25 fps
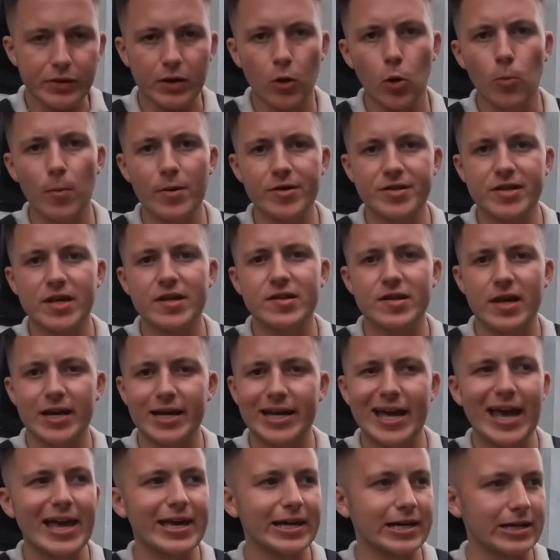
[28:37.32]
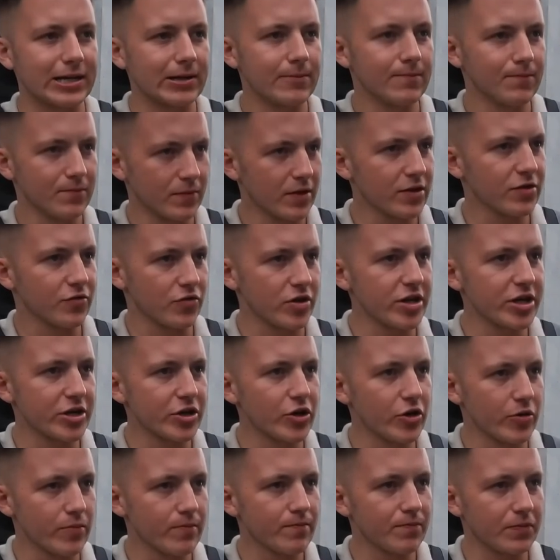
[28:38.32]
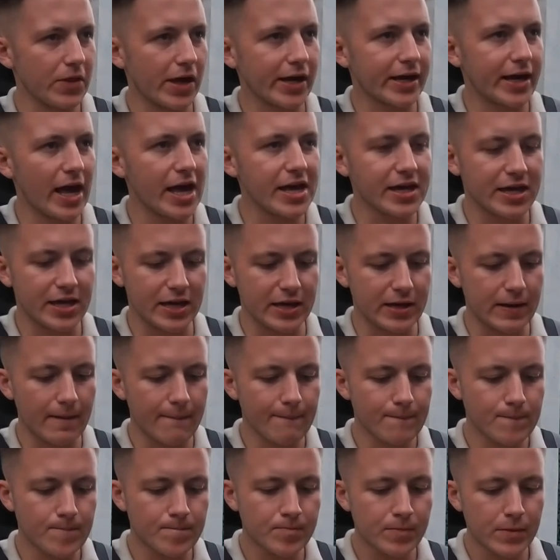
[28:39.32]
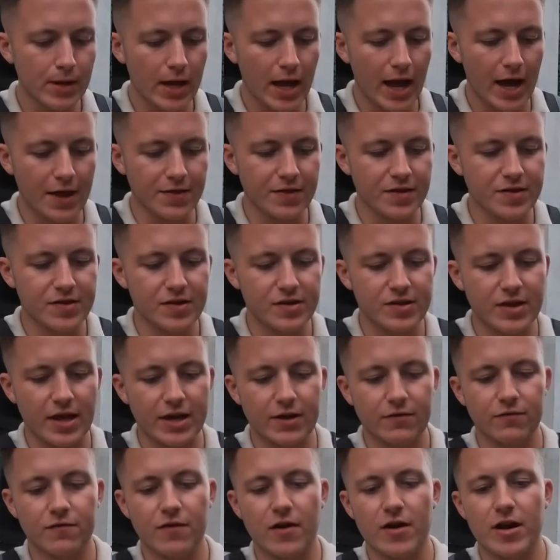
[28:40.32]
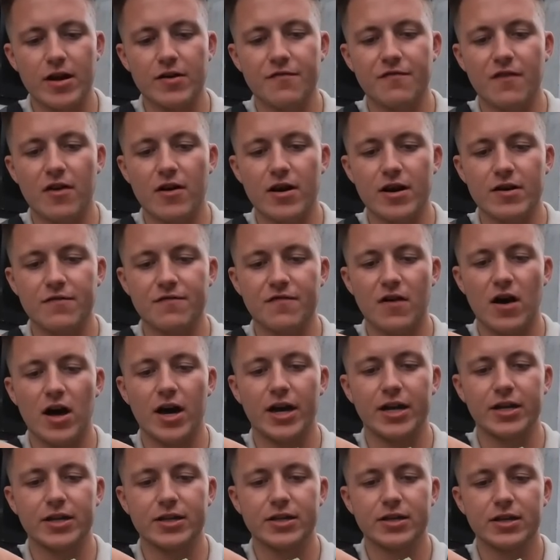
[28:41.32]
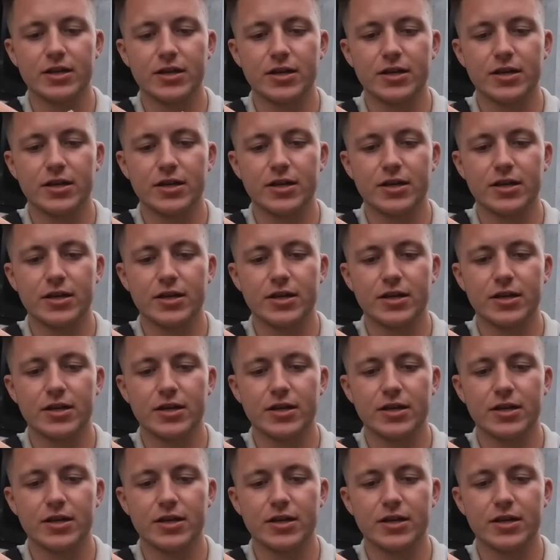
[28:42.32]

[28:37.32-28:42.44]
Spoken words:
Almost tastes like cake. It's uh-huh. really good, like cakey. And this is like very, very fine.